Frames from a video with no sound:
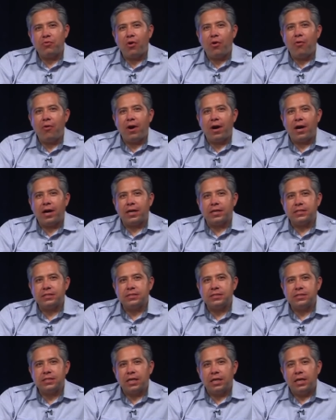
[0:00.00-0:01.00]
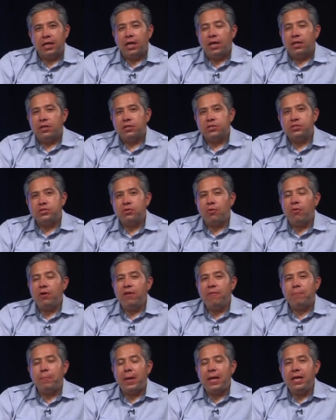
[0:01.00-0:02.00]
Rojas. The
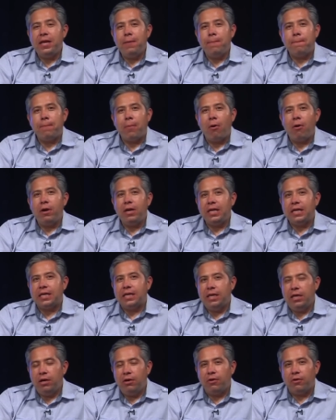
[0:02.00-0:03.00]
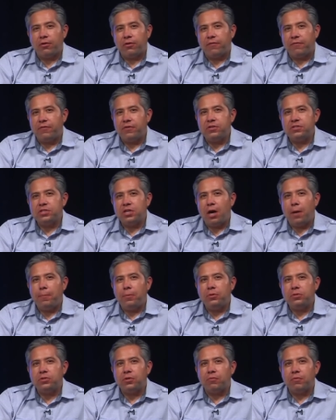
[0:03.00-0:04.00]
story of Betty and Barney Hill, the first
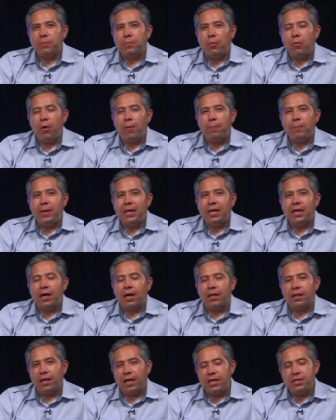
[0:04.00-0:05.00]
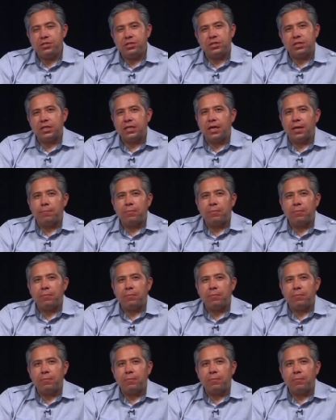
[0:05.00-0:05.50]
couple to report being allegedly